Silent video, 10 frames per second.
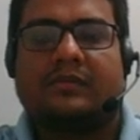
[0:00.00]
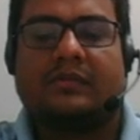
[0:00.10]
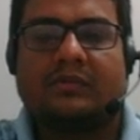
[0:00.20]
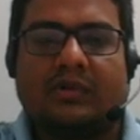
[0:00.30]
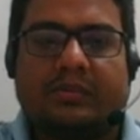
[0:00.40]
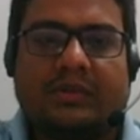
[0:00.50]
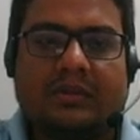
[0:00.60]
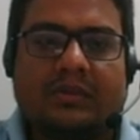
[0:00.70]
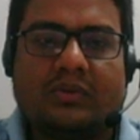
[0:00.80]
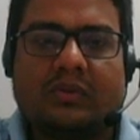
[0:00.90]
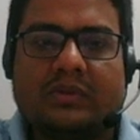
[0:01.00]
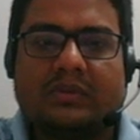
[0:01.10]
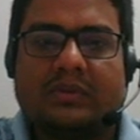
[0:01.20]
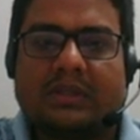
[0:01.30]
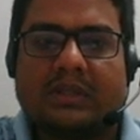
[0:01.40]
So option 2 is
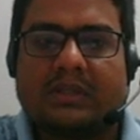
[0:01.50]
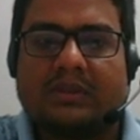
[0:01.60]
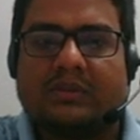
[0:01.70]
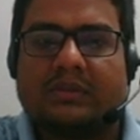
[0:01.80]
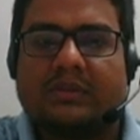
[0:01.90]
the correct answer.